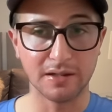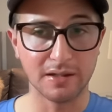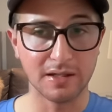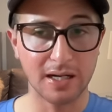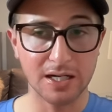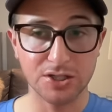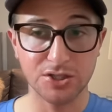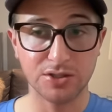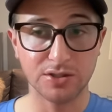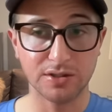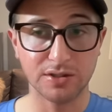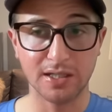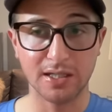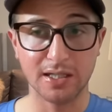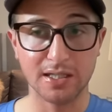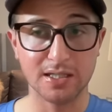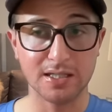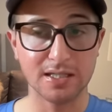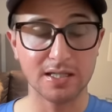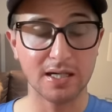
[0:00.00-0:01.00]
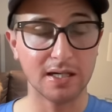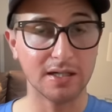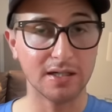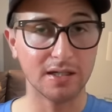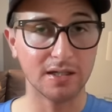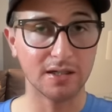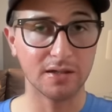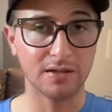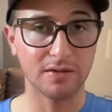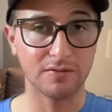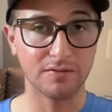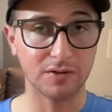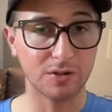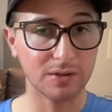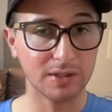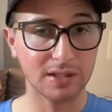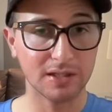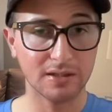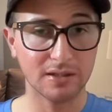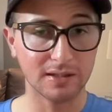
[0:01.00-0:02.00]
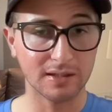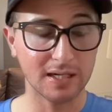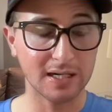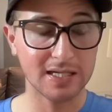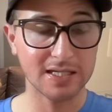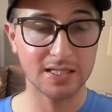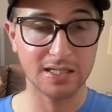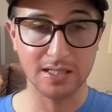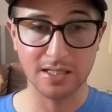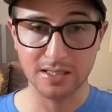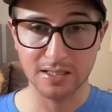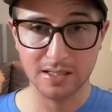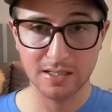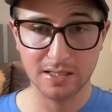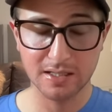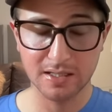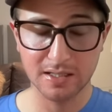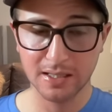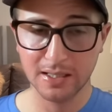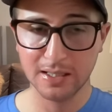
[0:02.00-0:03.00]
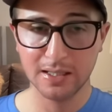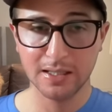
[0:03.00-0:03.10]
National League in Cy Young voting last season.